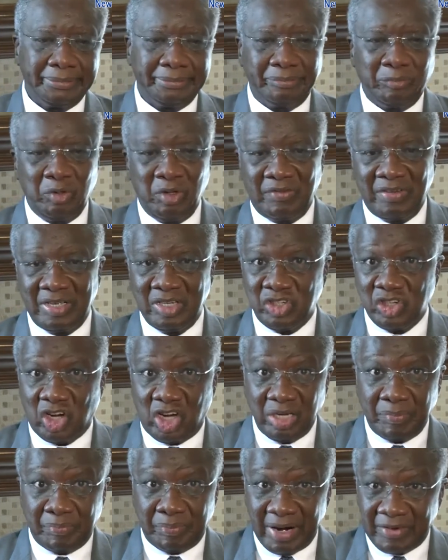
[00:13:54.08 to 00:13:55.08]
We've
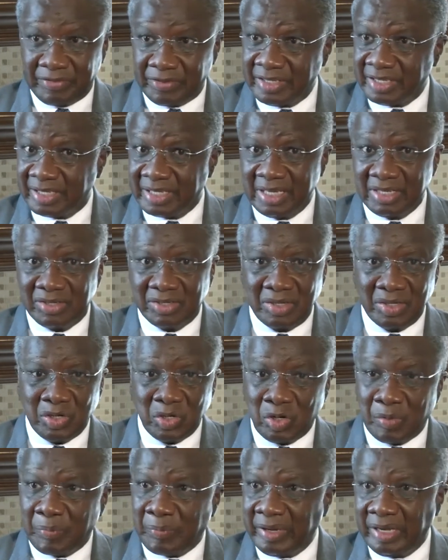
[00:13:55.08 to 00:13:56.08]
enjoyed preferences on
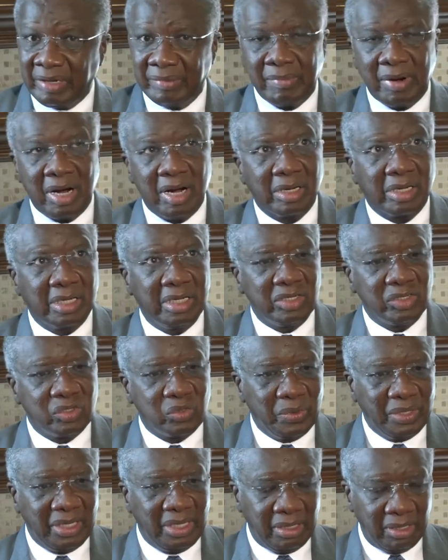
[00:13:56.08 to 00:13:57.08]
European markets.
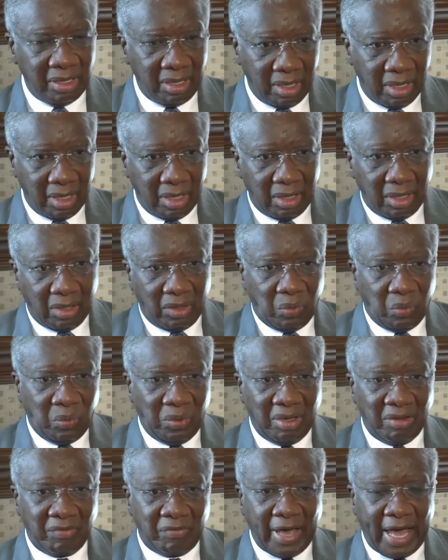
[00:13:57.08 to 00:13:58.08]
We
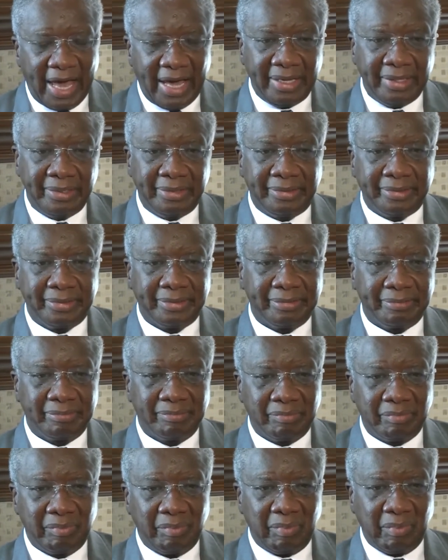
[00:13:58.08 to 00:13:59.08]
have had,
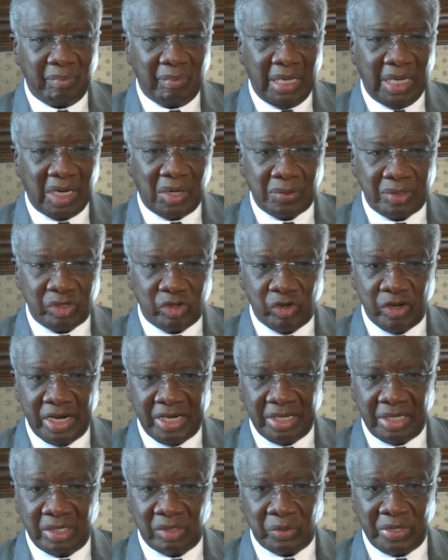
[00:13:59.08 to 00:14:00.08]
in our
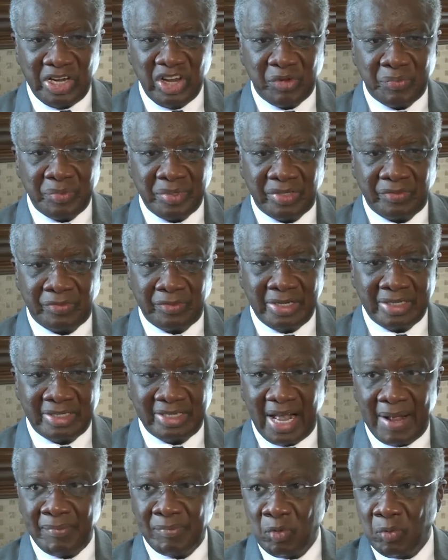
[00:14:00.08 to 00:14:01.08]
trading arrangements, for
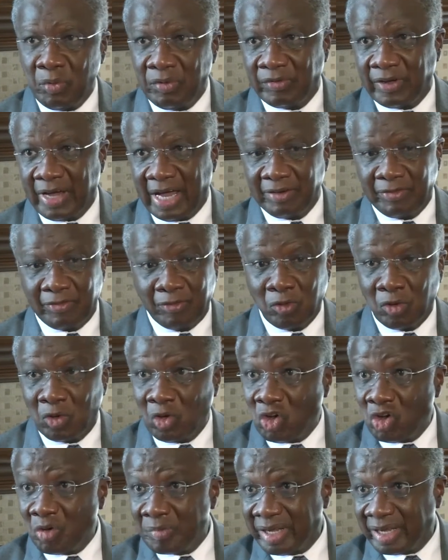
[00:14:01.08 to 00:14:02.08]
example, we've had 4
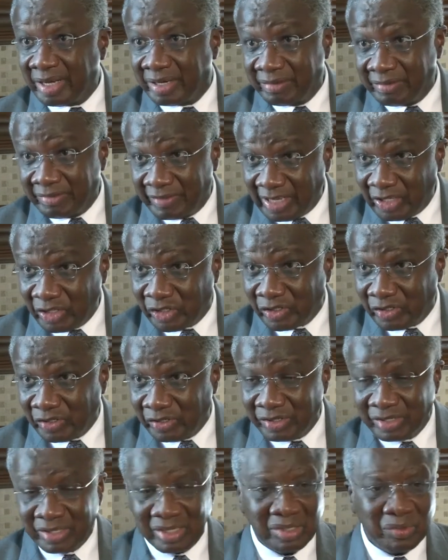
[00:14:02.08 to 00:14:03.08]
Lomé
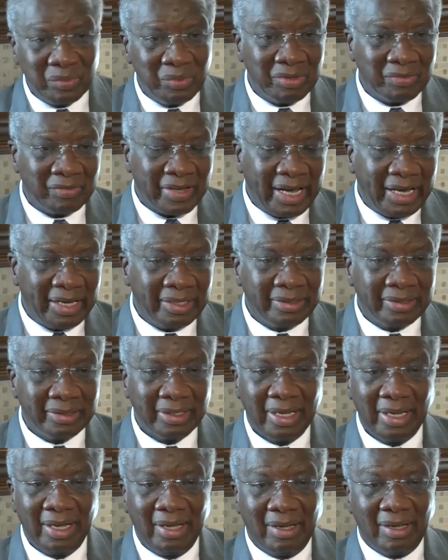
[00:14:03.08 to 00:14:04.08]
conventions, and we've had
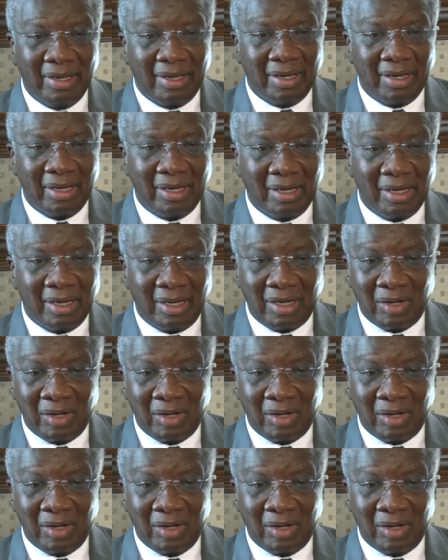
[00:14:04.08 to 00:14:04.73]
a